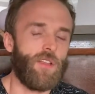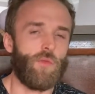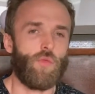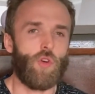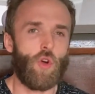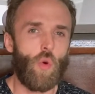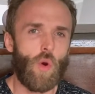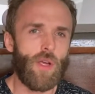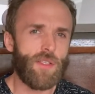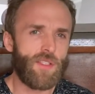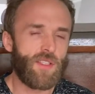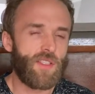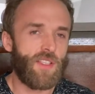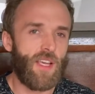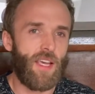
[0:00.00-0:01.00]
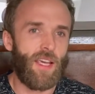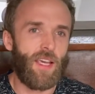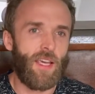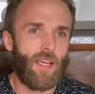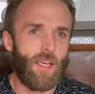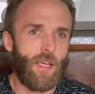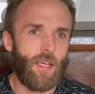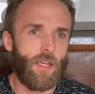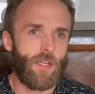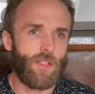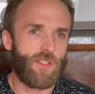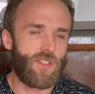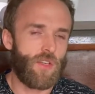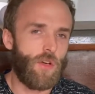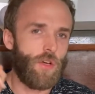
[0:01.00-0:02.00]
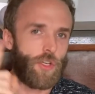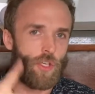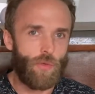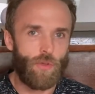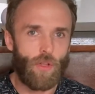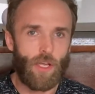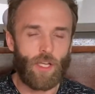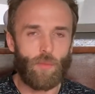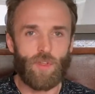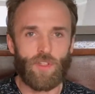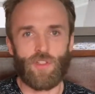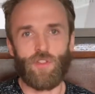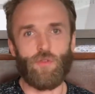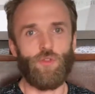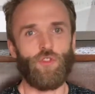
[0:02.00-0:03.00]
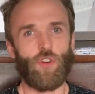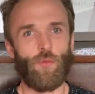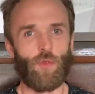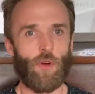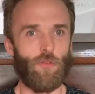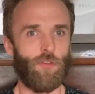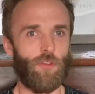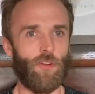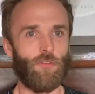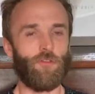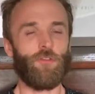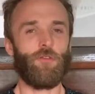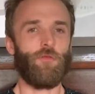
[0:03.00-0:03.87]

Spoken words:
request a song you would like me to do a drum cover of.